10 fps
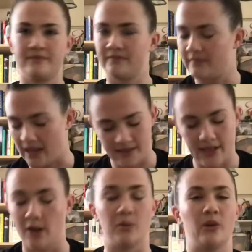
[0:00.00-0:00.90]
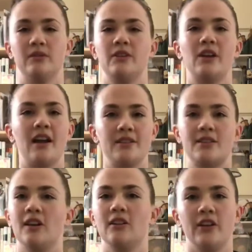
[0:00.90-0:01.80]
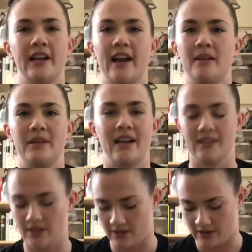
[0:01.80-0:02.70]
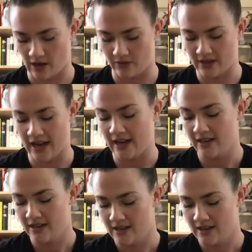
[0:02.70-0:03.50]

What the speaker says: that's terrible. You got to start learning how to be nice to yourself, okay?